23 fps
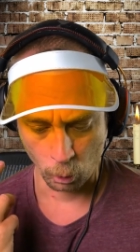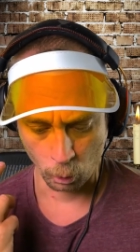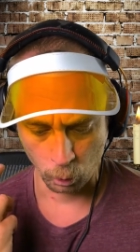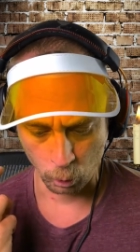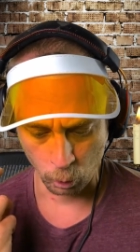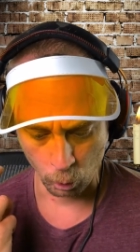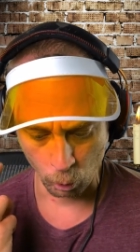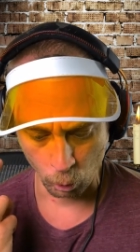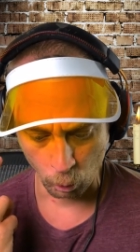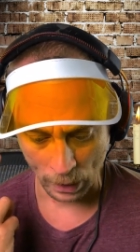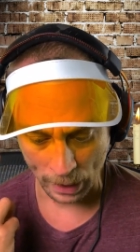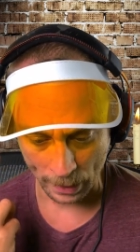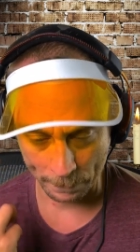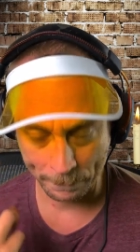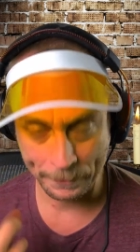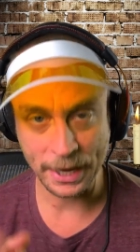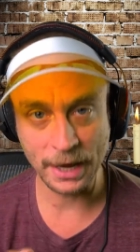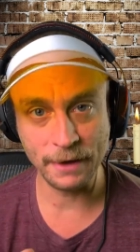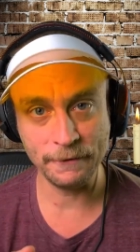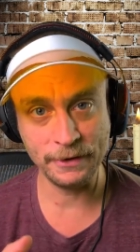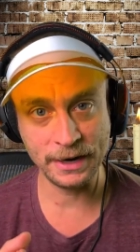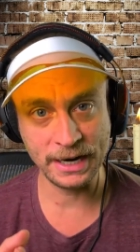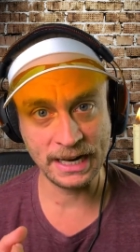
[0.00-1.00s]
We're
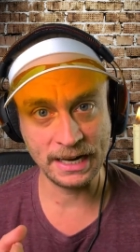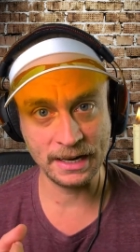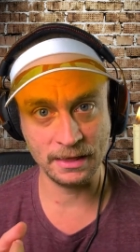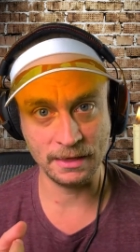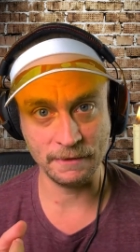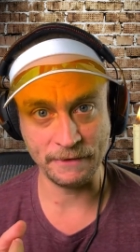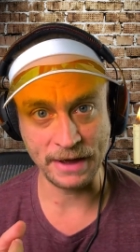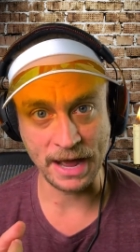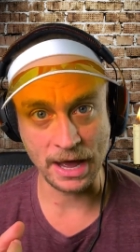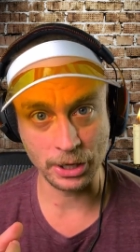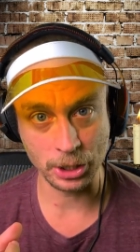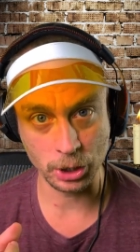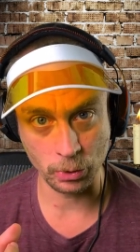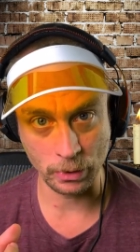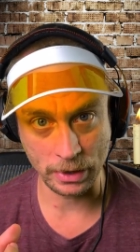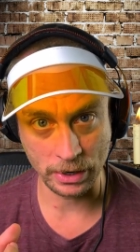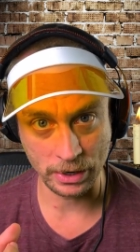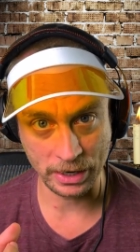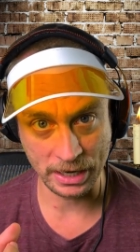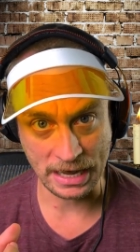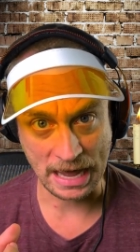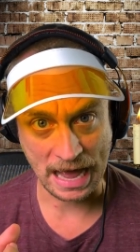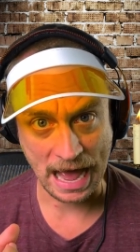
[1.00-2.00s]
pivoting the value
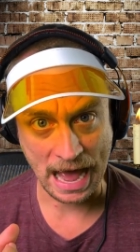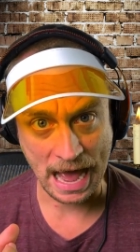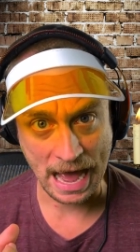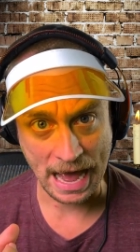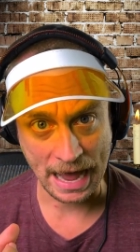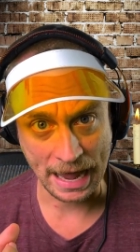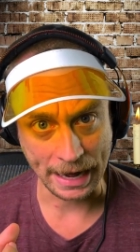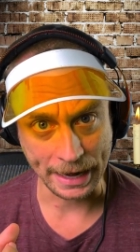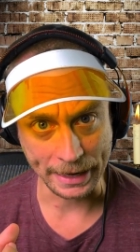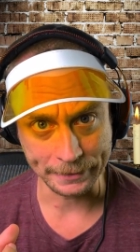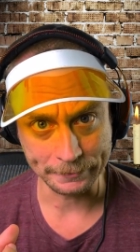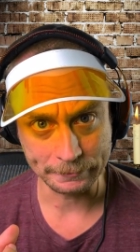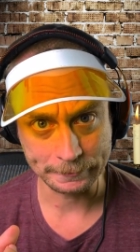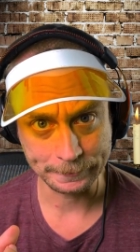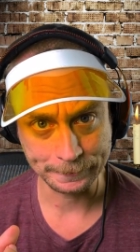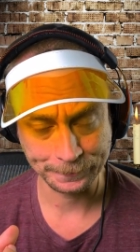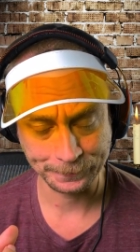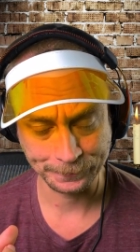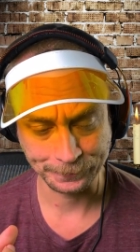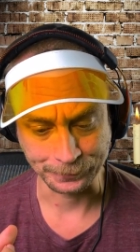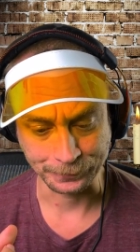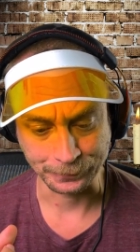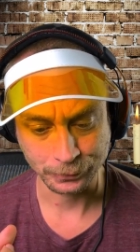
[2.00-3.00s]
area high
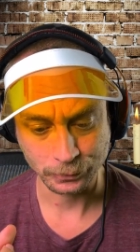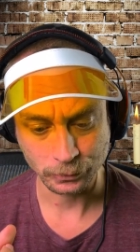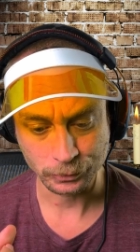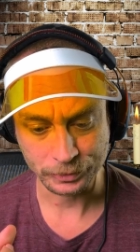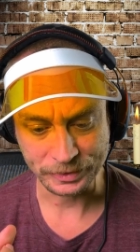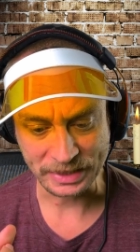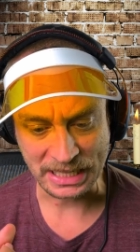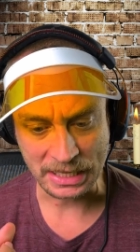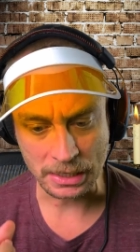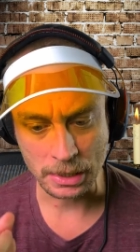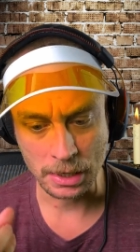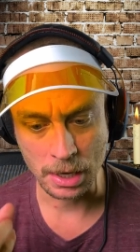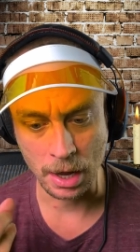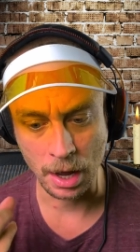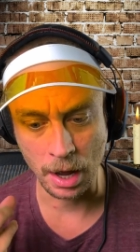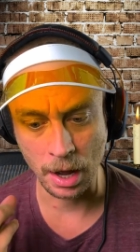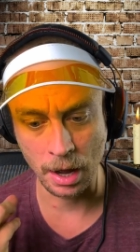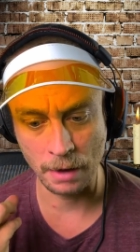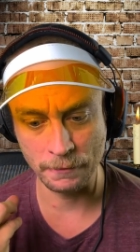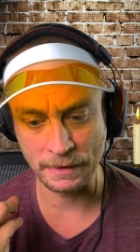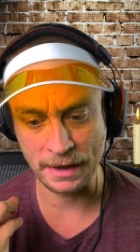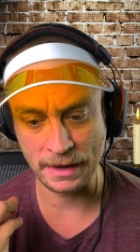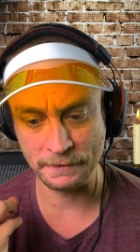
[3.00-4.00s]

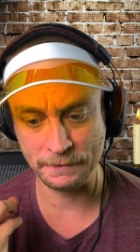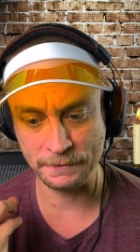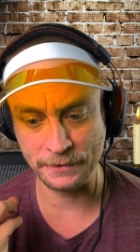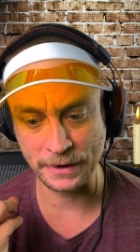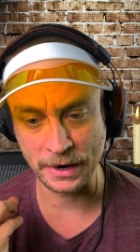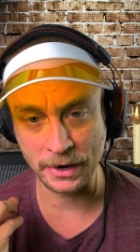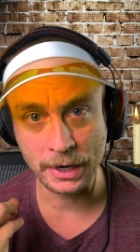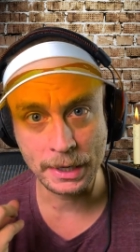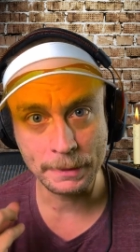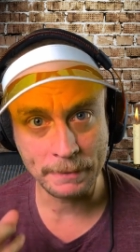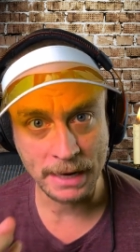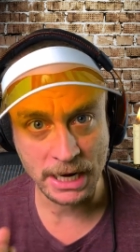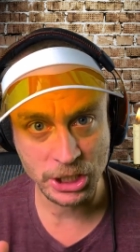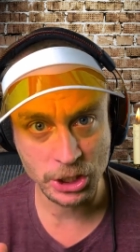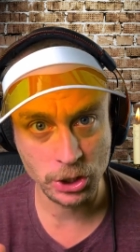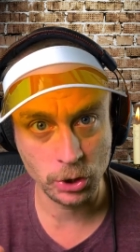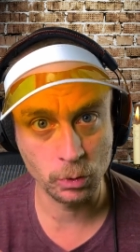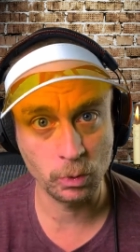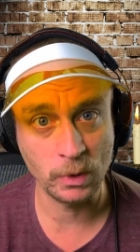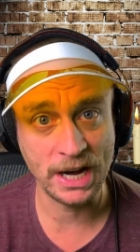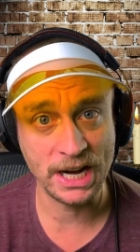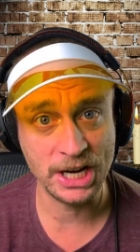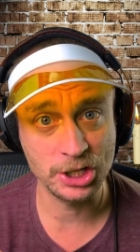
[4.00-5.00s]
of a very
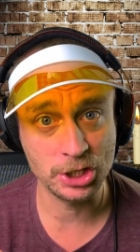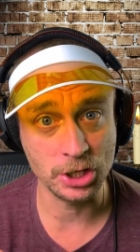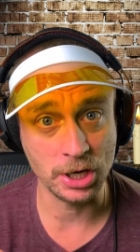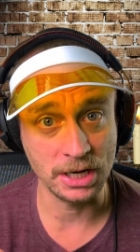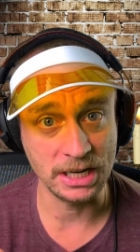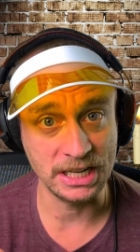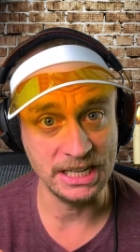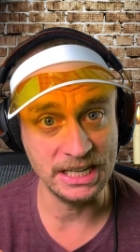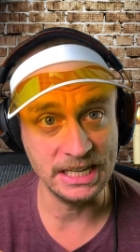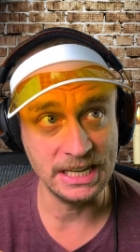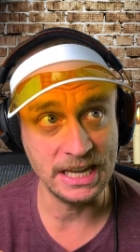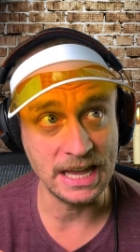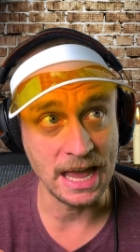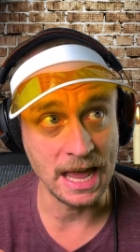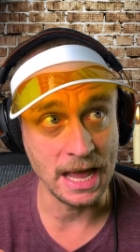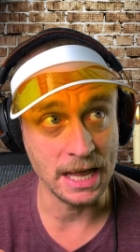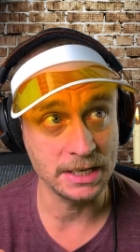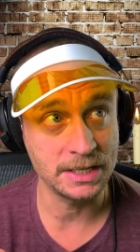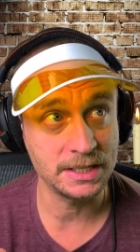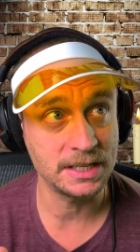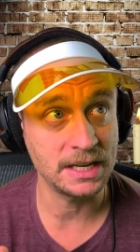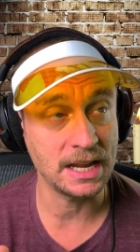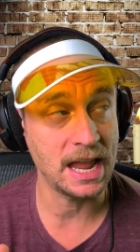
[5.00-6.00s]
major range on
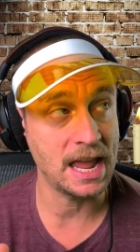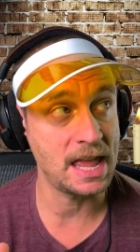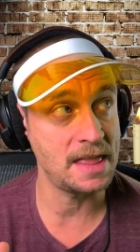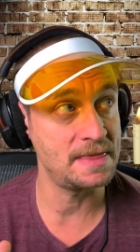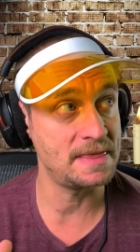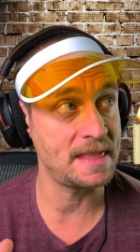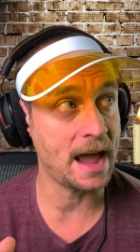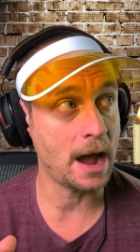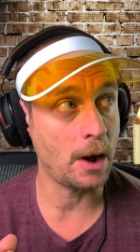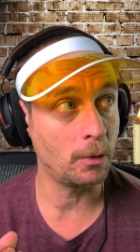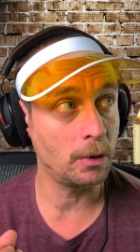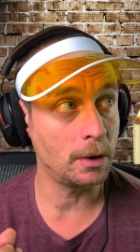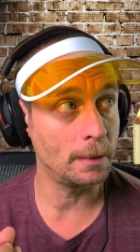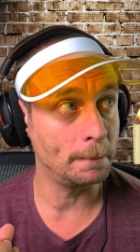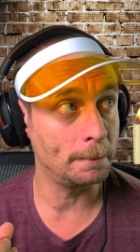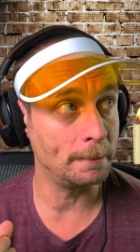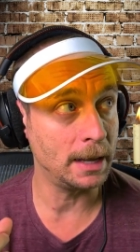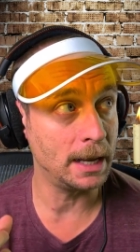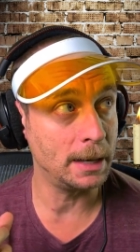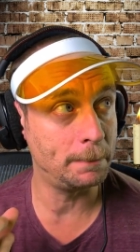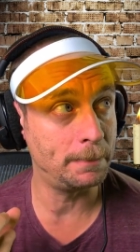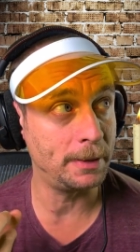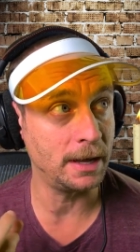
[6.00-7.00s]
ES, and now we're
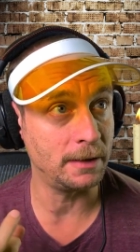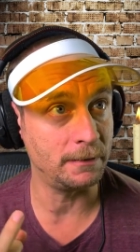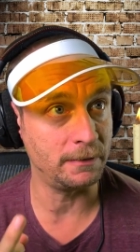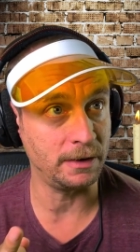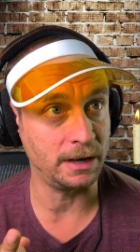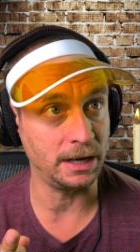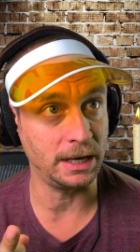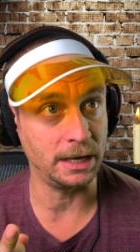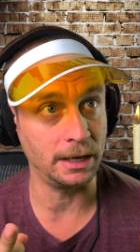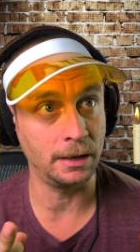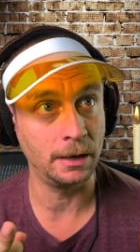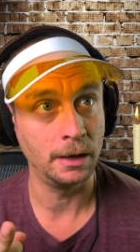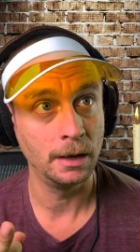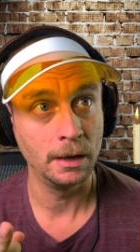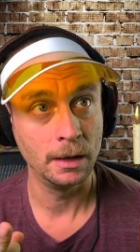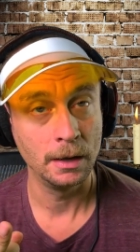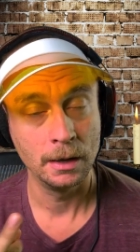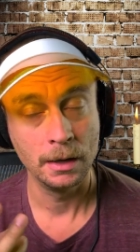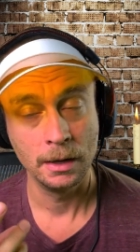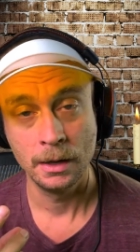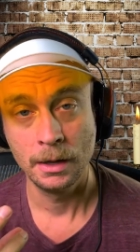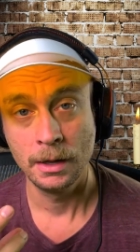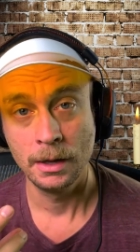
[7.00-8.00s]
mid pivoting
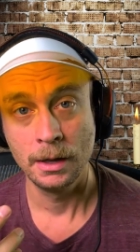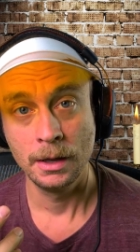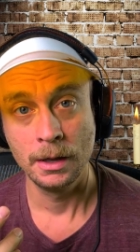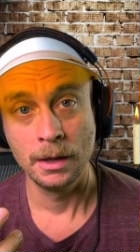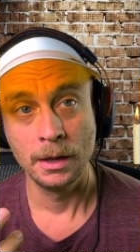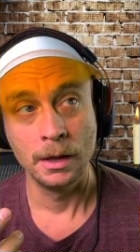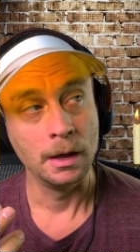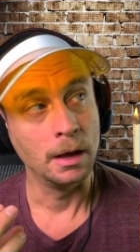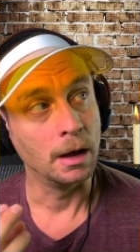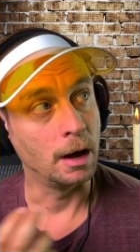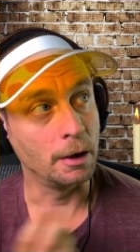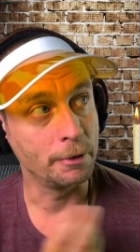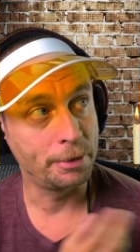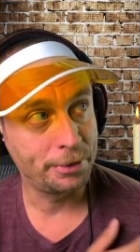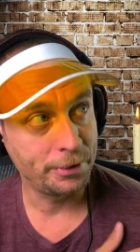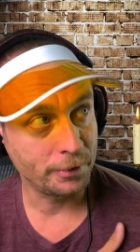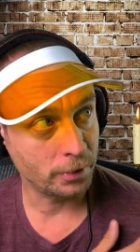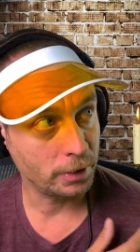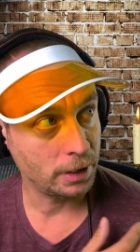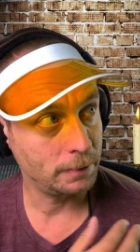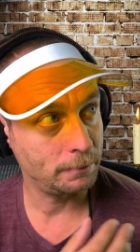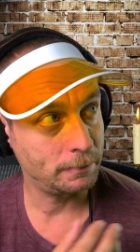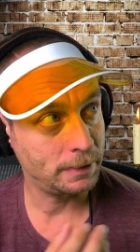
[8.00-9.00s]
a
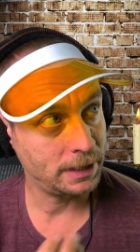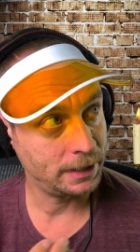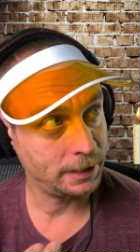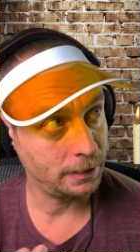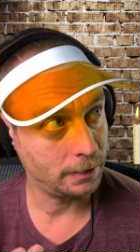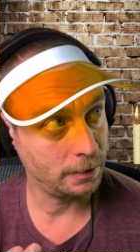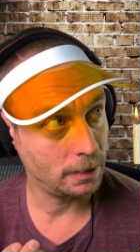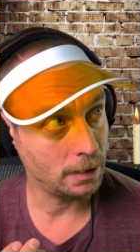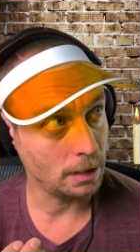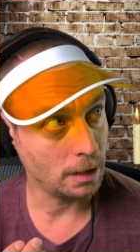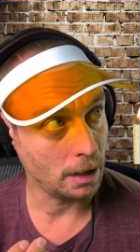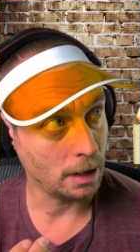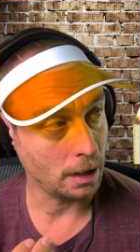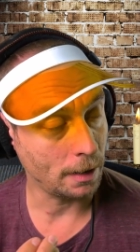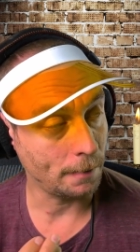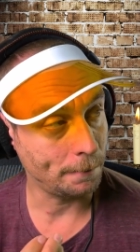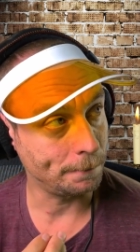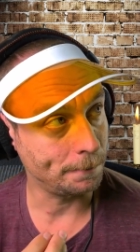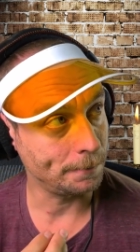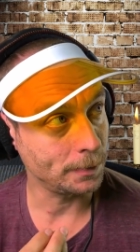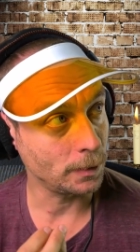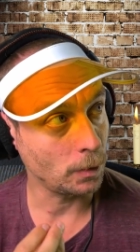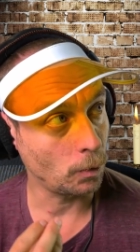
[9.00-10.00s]
30 minute
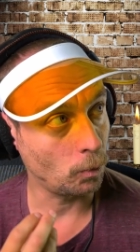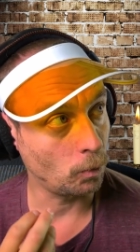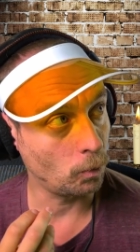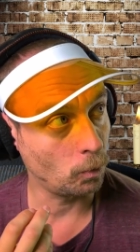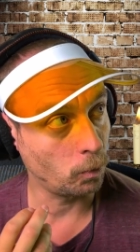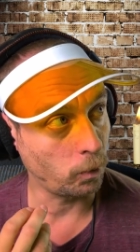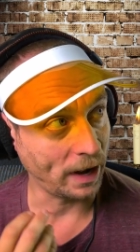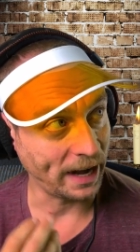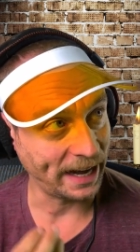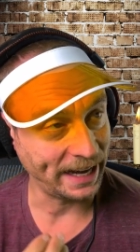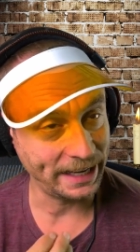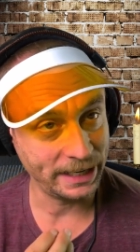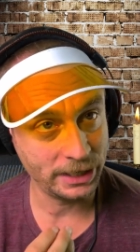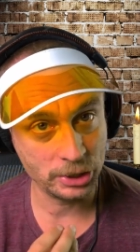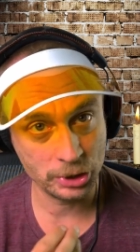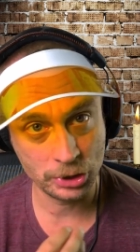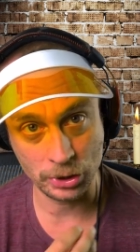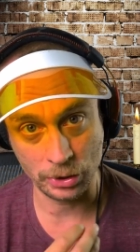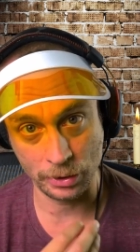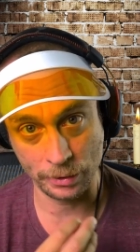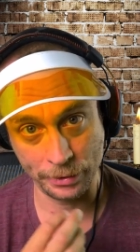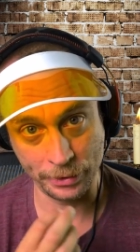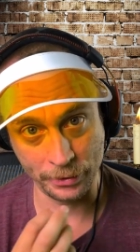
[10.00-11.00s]
um, range
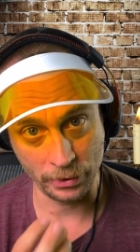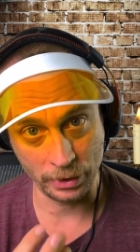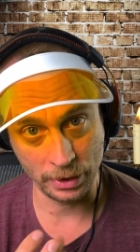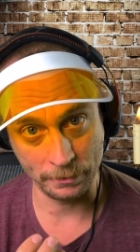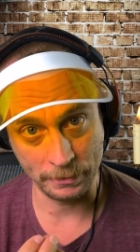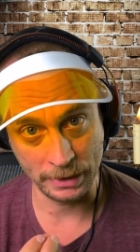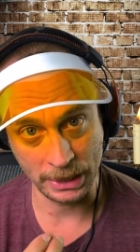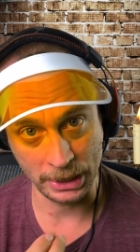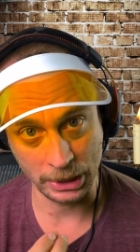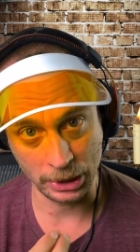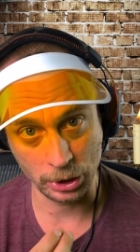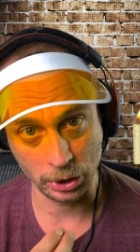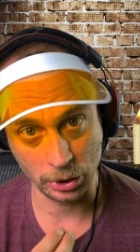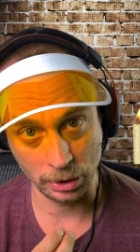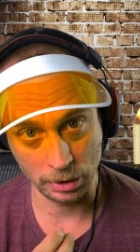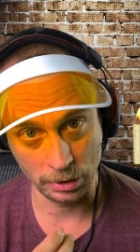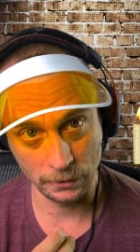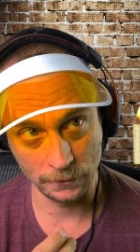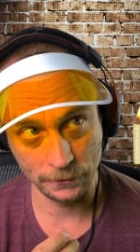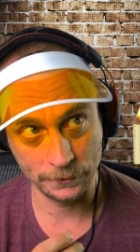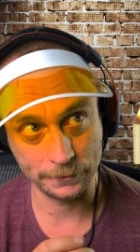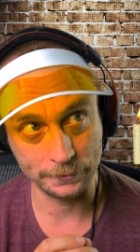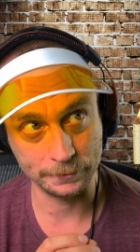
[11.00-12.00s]
or 30 minute
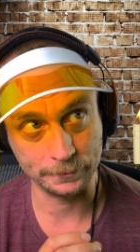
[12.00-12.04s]
curve